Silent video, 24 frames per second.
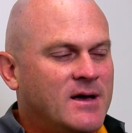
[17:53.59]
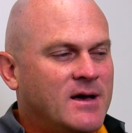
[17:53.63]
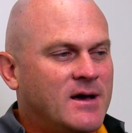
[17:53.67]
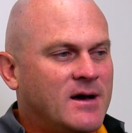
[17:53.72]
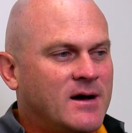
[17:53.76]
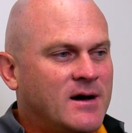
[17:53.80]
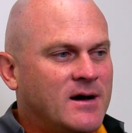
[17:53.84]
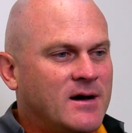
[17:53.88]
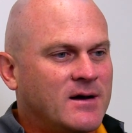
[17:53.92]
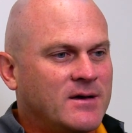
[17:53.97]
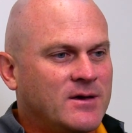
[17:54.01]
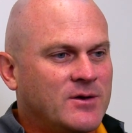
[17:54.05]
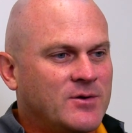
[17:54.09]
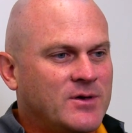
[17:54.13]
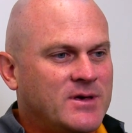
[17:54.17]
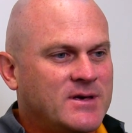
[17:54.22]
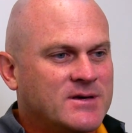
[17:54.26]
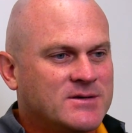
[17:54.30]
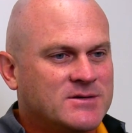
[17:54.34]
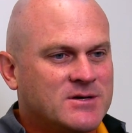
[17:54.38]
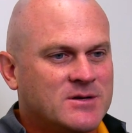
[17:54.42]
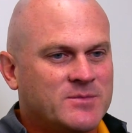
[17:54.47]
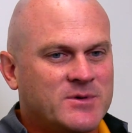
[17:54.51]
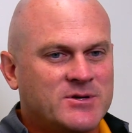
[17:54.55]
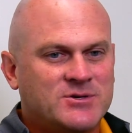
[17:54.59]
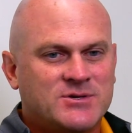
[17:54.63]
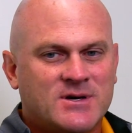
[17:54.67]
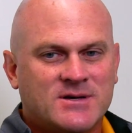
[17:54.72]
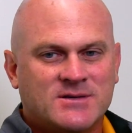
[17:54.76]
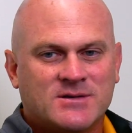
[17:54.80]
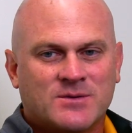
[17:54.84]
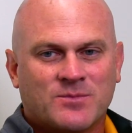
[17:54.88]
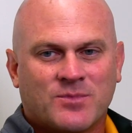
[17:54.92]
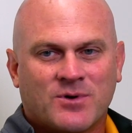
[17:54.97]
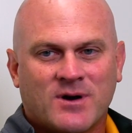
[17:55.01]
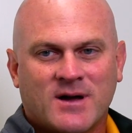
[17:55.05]
You know, he is going to be
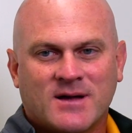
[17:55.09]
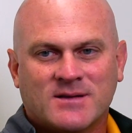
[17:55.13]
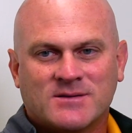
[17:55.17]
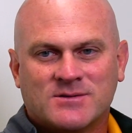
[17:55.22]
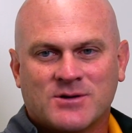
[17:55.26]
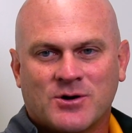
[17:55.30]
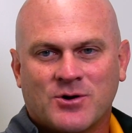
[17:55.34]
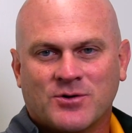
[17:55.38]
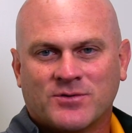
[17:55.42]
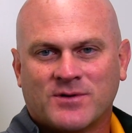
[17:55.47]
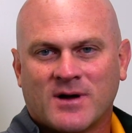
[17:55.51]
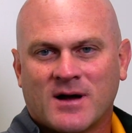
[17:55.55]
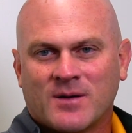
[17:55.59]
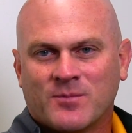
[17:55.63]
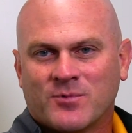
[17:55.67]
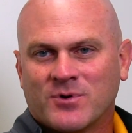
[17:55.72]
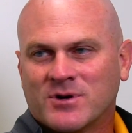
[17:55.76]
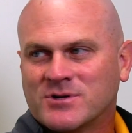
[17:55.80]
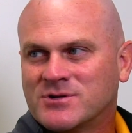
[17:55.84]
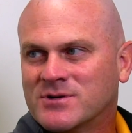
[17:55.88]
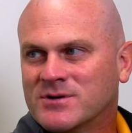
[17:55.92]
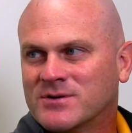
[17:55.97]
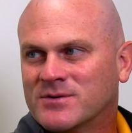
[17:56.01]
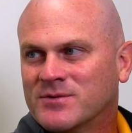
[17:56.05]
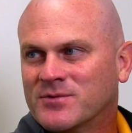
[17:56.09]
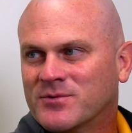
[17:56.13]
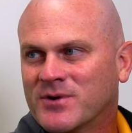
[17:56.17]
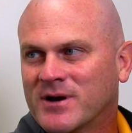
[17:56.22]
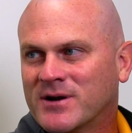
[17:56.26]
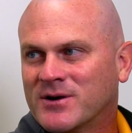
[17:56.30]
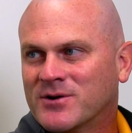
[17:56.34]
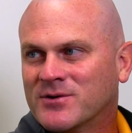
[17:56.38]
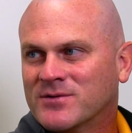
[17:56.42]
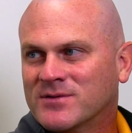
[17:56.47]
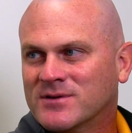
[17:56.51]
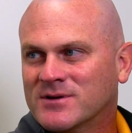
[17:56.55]
chasing Brad's all-time rushing
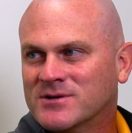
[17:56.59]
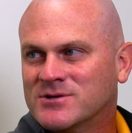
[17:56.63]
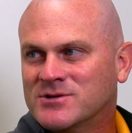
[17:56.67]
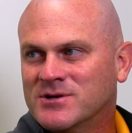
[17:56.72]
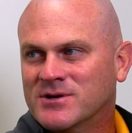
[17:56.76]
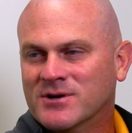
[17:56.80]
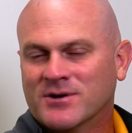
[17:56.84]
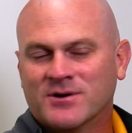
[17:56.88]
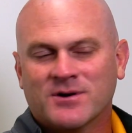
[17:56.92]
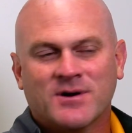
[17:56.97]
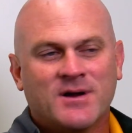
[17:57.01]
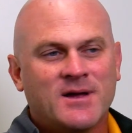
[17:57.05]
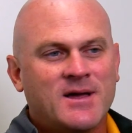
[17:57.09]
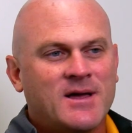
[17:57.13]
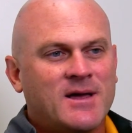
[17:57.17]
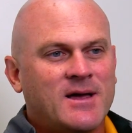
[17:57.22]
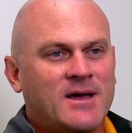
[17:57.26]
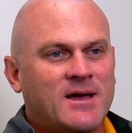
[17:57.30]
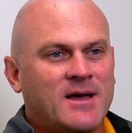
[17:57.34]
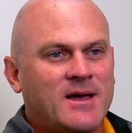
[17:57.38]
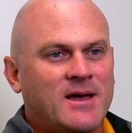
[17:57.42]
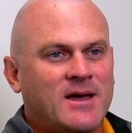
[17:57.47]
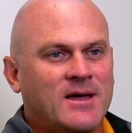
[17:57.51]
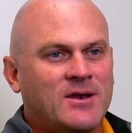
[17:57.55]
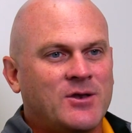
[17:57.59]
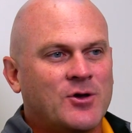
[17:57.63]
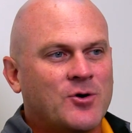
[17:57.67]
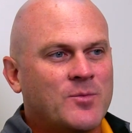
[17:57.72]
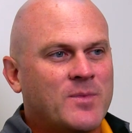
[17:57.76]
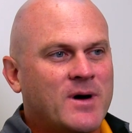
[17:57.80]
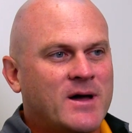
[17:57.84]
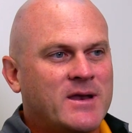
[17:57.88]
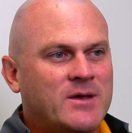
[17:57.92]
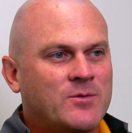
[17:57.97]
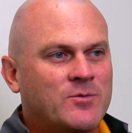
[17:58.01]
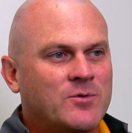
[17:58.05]
record this year, and
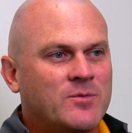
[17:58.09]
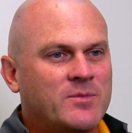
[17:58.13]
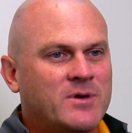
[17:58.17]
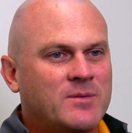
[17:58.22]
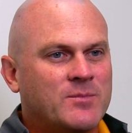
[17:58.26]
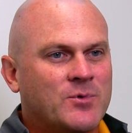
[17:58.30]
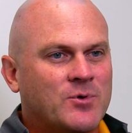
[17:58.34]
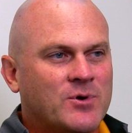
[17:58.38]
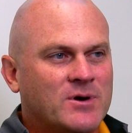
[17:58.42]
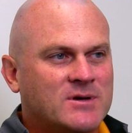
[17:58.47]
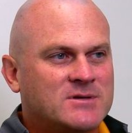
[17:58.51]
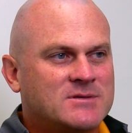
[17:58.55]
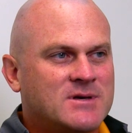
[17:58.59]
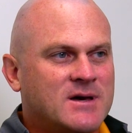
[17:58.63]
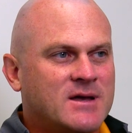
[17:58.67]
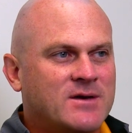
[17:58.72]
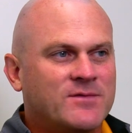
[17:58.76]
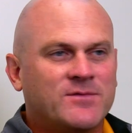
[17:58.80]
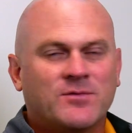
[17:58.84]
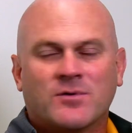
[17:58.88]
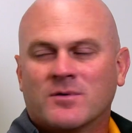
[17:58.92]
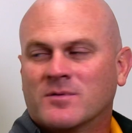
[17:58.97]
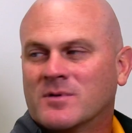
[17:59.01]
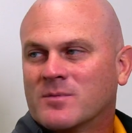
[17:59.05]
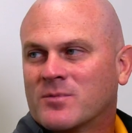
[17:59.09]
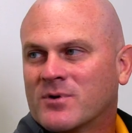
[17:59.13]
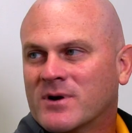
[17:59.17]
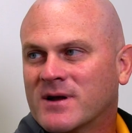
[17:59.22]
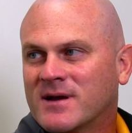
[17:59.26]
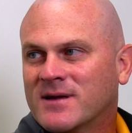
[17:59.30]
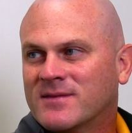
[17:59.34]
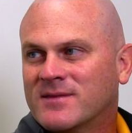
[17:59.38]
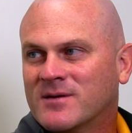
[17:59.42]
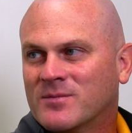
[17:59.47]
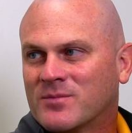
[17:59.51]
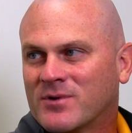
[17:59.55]
nobody will be more excited for him to
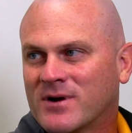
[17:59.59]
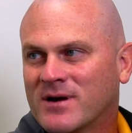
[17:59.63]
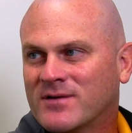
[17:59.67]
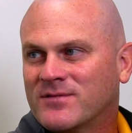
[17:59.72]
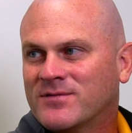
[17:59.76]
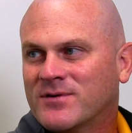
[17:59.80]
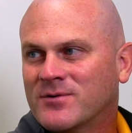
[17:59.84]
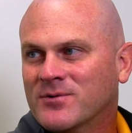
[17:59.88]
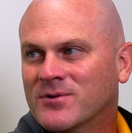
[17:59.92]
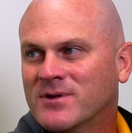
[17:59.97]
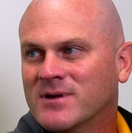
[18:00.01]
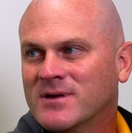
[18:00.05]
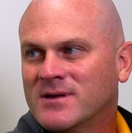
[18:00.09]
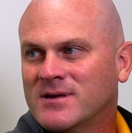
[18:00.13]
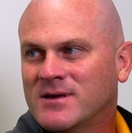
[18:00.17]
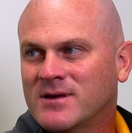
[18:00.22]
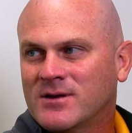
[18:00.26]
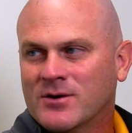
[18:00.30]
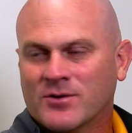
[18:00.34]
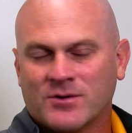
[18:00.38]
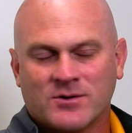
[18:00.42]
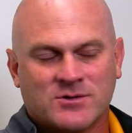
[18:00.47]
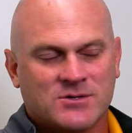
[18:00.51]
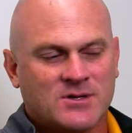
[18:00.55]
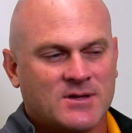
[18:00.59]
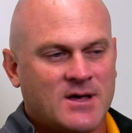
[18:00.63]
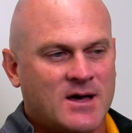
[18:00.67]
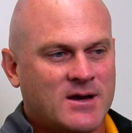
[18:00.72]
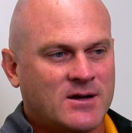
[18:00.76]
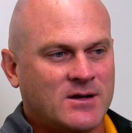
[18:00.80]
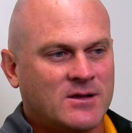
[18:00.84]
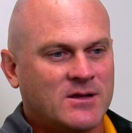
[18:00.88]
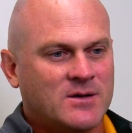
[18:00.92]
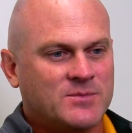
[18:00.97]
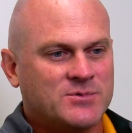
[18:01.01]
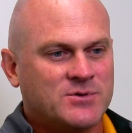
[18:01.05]
break it than Brad Foley. You know, there's a lot
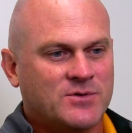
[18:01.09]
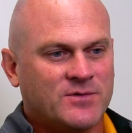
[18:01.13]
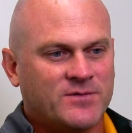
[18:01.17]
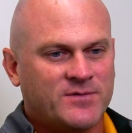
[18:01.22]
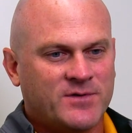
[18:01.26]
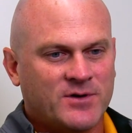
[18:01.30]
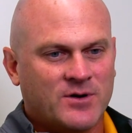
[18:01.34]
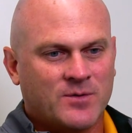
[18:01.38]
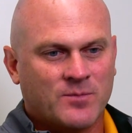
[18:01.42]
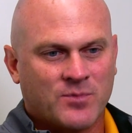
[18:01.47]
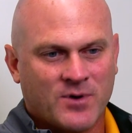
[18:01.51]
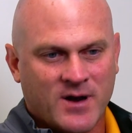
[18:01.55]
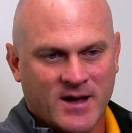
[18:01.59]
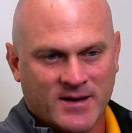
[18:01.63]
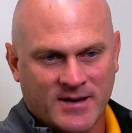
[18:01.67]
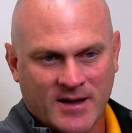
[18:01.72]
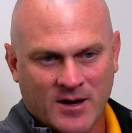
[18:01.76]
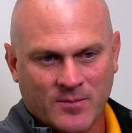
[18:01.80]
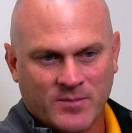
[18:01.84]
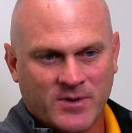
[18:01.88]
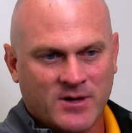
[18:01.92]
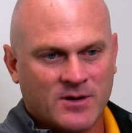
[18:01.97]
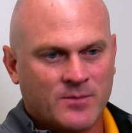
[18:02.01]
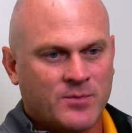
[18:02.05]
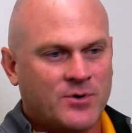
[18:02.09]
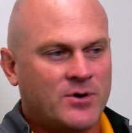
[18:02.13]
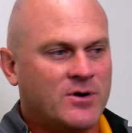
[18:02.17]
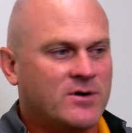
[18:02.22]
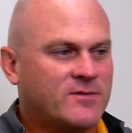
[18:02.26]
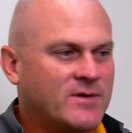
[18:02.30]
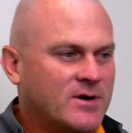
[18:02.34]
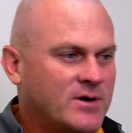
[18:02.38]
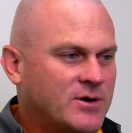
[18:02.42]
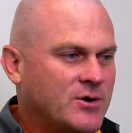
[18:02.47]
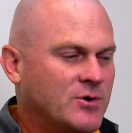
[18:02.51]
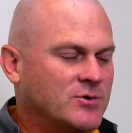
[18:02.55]
of clips on film, Brad now being a part
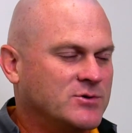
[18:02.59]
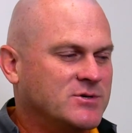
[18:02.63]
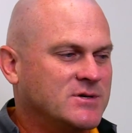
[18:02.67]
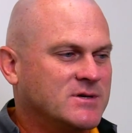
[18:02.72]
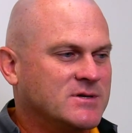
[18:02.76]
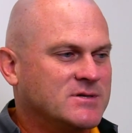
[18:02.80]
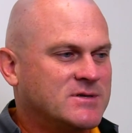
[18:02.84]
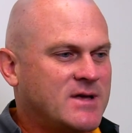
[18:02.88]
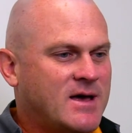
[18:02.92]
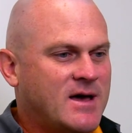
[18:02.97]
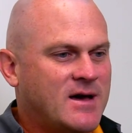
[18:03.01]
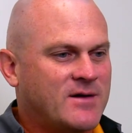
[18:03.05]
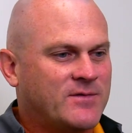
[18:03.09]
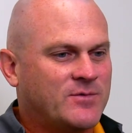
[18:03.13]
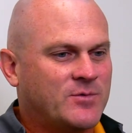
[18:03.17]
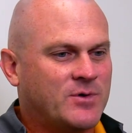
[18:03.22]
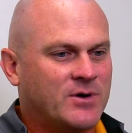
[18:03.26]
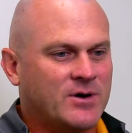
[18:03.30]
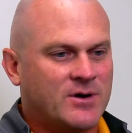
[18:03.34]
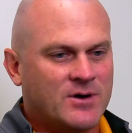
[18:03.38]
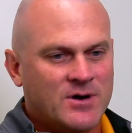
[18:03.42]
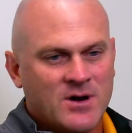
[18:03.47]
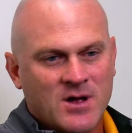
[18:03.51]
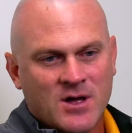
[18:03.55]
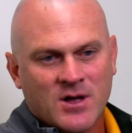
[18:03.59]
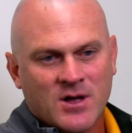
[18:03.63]
of our coaching staff, where